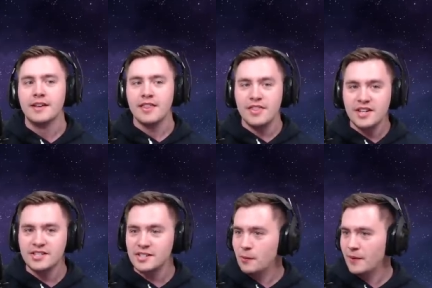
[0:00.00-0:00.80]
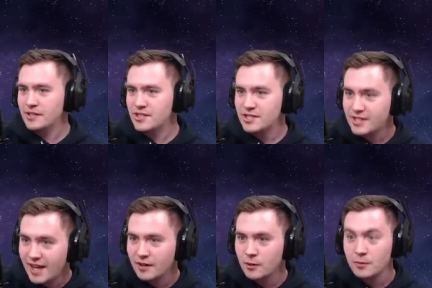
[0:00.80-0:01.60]
This is going to
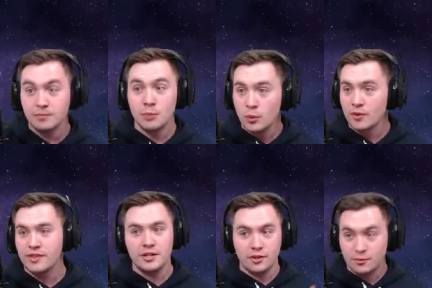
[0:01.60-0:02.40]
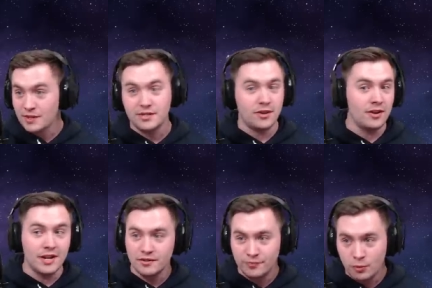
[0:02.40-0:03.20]
scale more than your three-star and
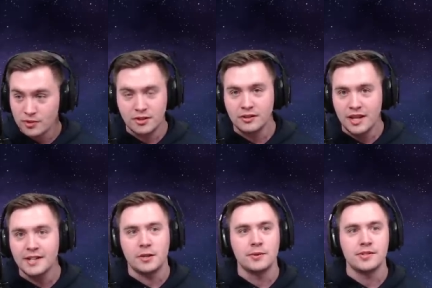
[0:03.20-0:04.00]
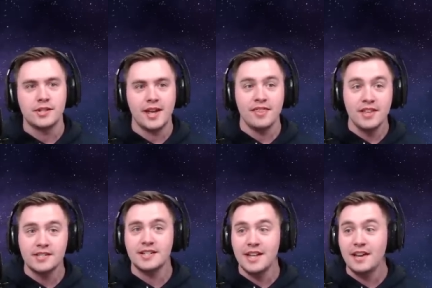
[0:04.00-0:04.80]
your four-star light cones, and this
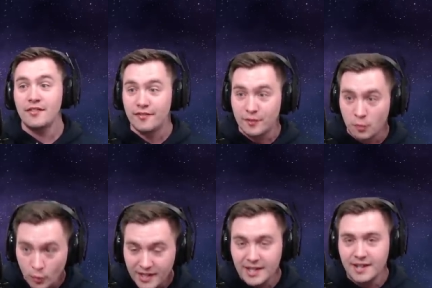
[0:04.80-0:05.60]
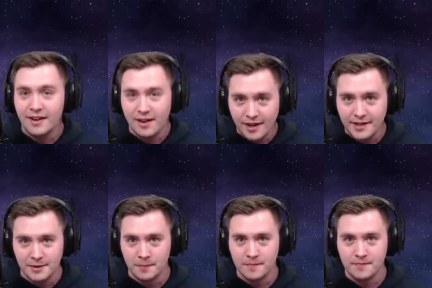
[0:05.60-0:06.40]
is a free
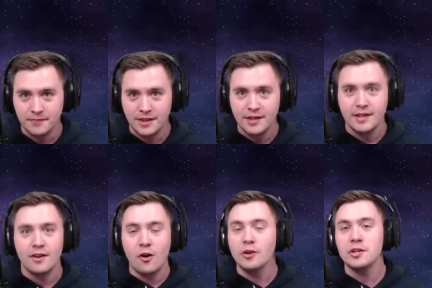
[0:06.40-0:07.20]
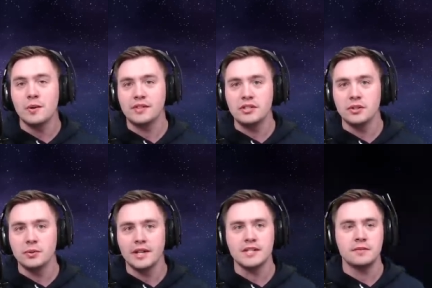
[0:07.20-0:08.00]
item. All you have to
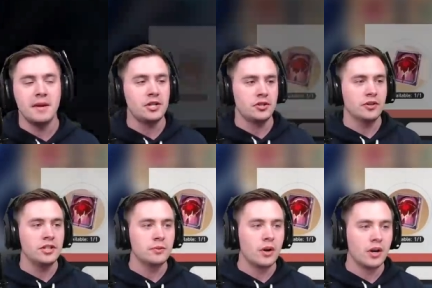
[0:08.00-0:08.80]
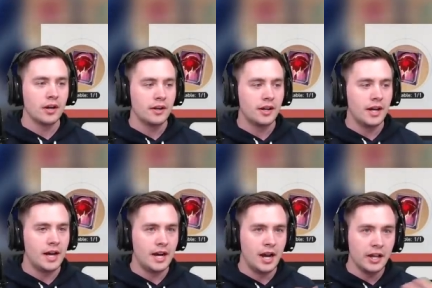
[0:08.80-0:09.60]
do is make sure you are
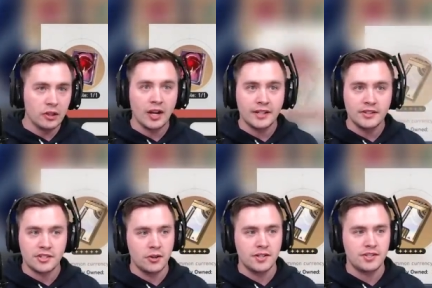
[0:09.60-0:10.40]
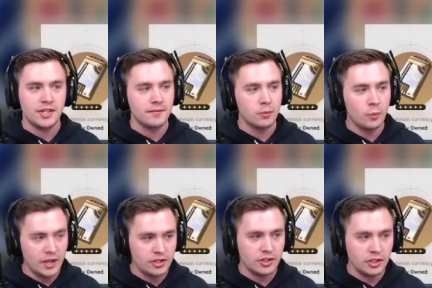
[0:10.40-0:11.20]
uh, unlocking this currency,
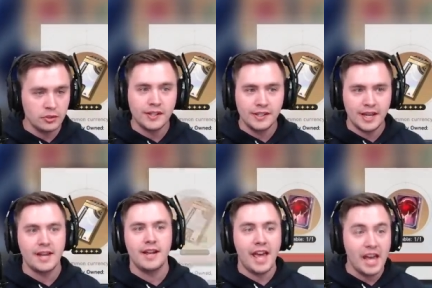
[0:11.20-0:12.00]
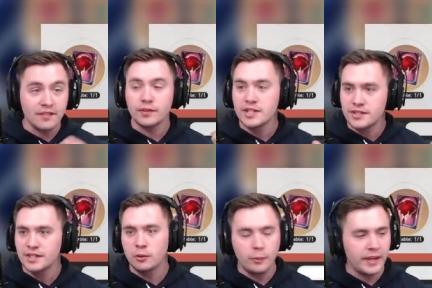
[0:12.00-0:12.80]
which you can get every
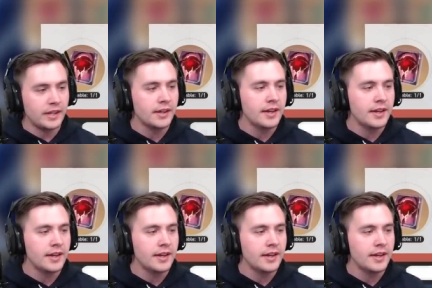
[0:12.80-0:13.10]
single week.